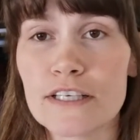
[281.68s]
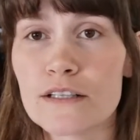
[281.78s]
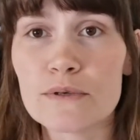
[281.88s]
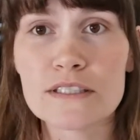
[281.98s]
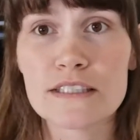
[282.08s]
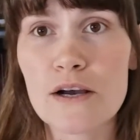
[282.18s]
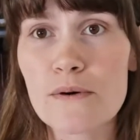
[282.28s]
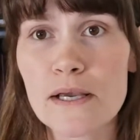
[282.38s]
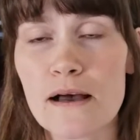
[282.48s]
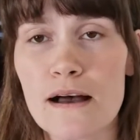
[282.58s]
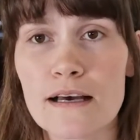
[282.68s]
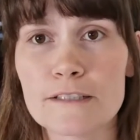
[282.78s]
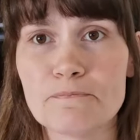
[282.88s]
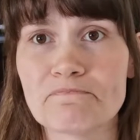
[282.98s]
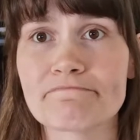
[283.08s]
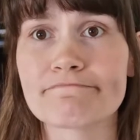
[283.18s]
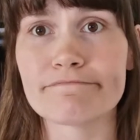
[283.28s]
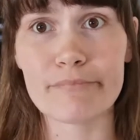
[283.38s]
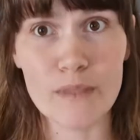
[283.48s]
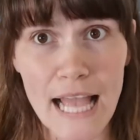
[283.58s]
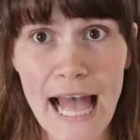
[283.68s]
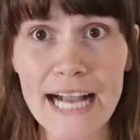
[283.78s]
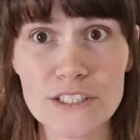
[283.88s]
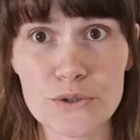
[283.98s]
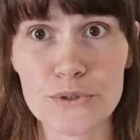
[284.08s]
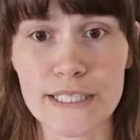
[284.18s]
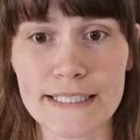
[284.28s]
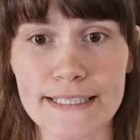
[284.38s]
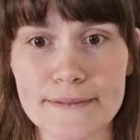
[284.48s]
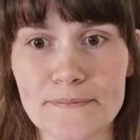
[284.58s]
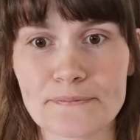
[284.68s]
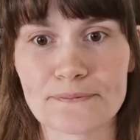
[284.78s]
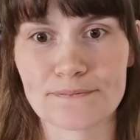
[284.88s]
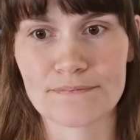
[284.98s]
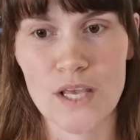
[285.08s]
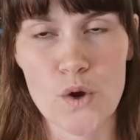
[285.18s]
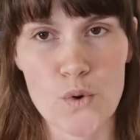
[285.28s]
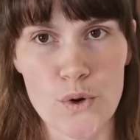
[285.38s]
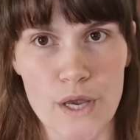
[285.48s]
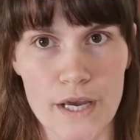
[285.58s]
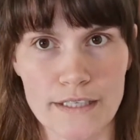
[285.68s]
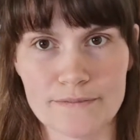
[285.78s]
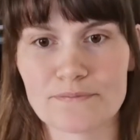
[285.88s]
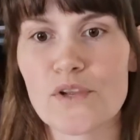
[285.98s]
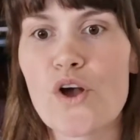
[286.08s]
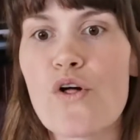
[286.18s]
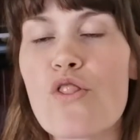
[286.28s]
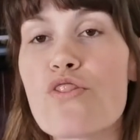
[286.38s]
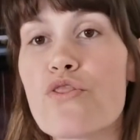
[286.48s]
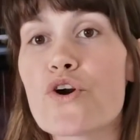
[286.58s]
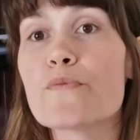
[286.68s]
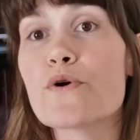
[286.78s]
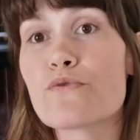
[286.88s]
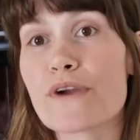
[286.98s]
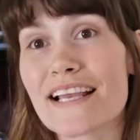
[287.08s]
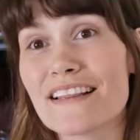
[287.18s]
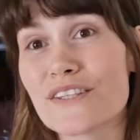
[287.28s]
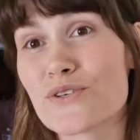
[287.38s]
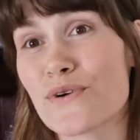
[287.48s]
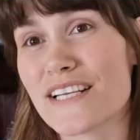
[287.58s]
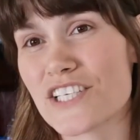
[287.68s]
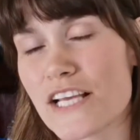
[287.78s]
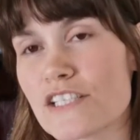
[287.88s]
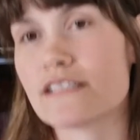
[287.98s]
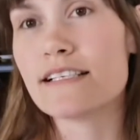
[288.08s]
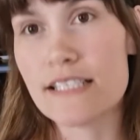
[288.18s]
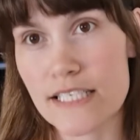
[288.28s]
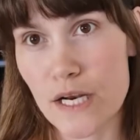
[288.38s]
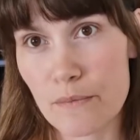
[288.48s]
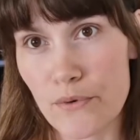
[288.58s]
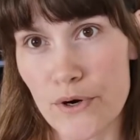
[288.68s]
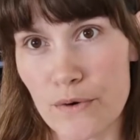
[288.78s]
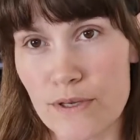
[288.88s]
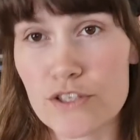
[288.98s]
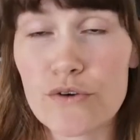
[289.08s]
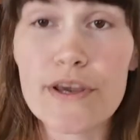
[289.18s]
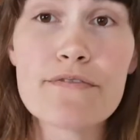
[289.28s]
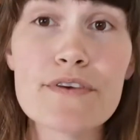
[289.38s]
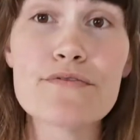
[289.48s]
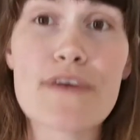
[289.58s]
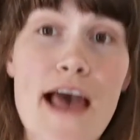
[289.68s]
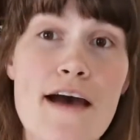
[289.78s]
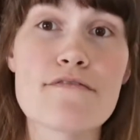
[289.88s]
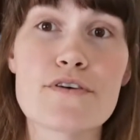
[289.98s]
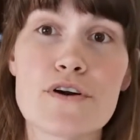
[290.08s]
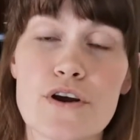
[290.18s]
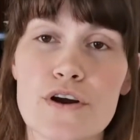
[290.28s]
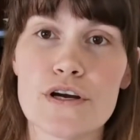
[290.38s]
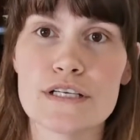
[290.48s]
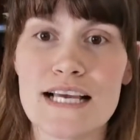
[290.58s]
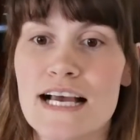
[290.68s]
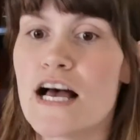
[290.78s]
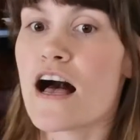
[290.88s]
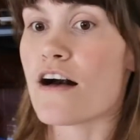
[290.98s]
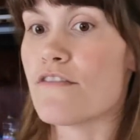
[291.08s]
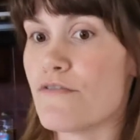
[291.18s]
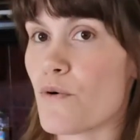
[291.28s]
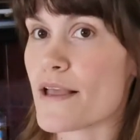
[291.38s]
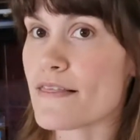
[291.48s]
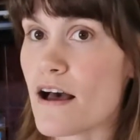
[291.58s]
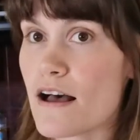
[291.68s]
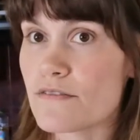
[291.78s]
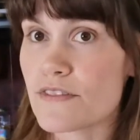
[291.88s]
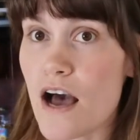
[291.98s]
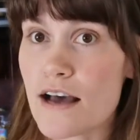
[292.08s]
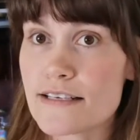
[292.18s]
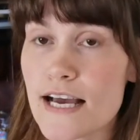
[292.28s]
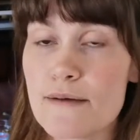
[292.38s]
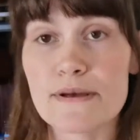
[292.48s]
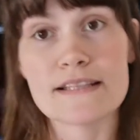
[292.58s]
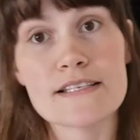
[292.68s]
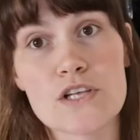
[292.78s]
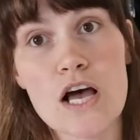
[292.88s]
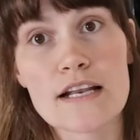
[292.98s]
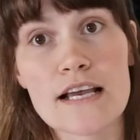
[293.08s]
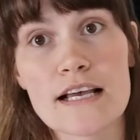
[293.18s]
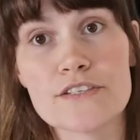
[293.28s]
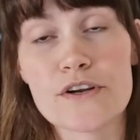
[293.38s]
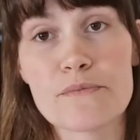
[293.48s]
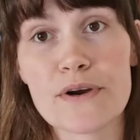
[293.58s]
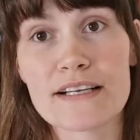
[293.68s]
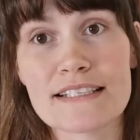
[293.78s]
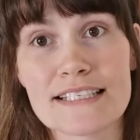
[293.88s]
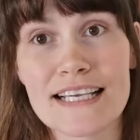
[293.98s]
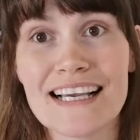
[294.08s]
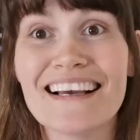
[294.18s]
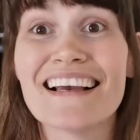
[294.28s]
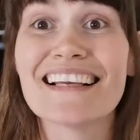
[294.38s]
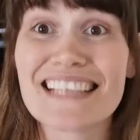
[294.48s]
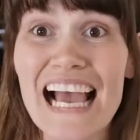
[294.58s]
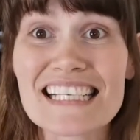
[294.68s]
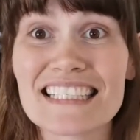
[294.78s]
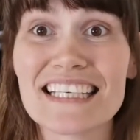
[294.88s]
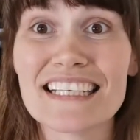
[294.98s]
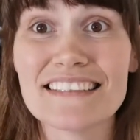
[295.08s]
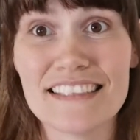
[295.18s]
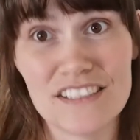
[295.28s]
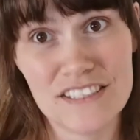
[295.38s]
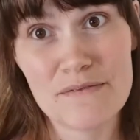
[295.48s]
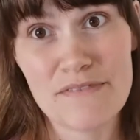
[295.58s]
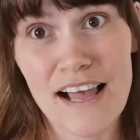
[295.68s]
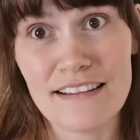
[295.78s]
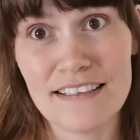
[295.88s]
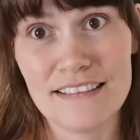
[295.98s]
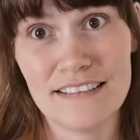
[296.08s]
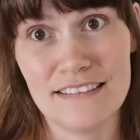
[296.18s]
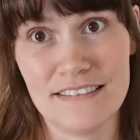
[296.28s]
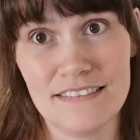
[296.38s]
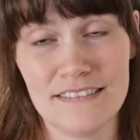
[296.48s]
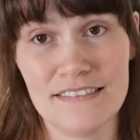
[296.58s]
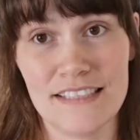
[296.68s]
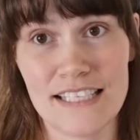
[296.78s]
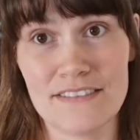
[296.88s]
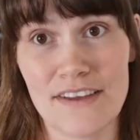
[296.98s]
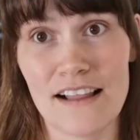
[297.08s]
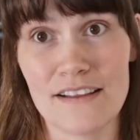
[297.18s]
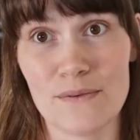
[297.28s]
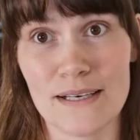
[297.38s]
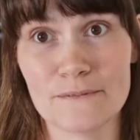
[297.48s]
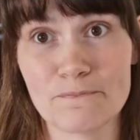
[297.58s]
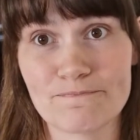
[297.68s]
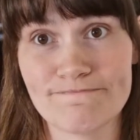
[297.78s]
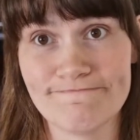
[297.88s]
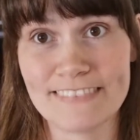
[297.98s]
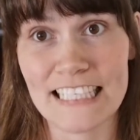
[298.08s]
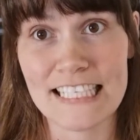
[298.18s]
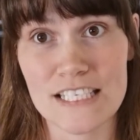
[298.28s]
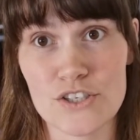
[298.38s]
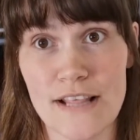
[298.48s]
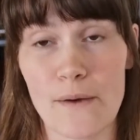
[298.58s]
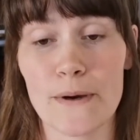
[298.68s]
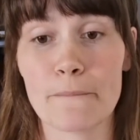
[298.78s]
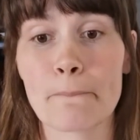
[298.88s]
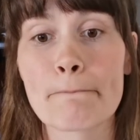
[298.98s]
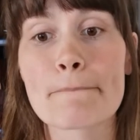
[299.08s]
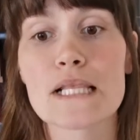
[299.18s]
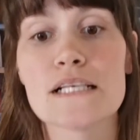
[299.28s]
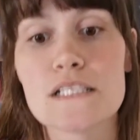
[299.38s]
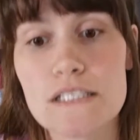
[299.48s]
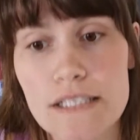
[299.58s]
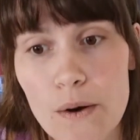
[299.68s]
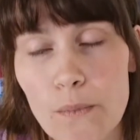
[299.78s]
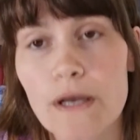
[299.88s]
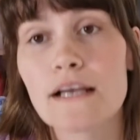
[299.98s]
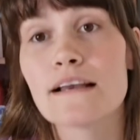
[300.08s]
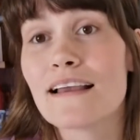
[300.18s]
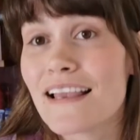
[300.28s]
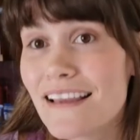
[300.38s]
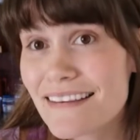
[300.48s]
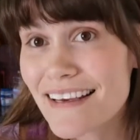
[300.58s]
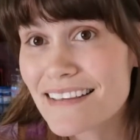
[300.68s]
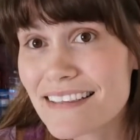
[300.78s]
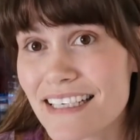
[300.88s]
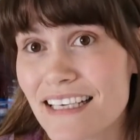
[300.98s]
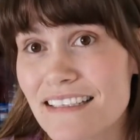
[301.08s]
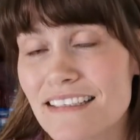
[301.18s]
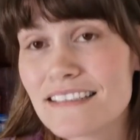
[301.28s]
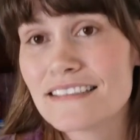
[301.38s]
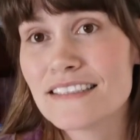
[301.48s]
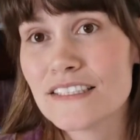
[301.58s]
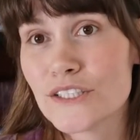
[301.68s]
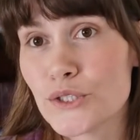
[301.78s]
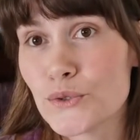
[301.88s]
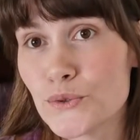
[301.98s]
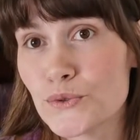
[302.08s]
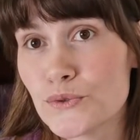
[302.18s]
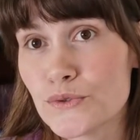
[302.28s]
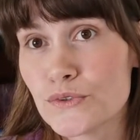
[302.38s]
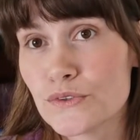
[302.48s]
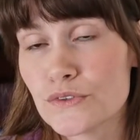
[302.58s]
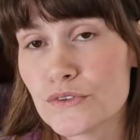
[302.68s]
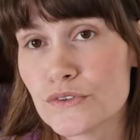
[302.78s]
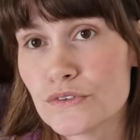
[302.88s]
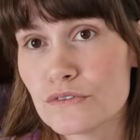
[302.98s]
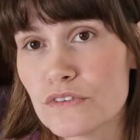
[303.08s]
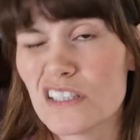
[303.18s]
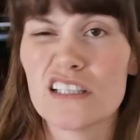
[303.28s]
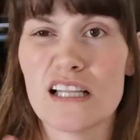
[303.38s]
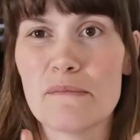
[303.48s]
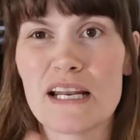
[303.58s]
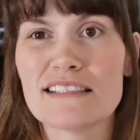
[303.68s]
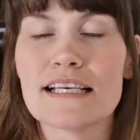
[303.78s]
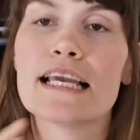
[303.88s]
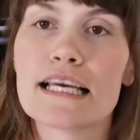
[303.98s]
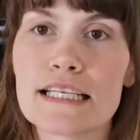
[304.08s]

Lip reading: feel what's going on, act accordingly. Okay, thermoregulatory changes. This is an important one. So if you've ever heard avoid the hot tub and the sauna during pregnancy, it's actually, that's a valid one. Listen to that one. So it can lead to, let me not say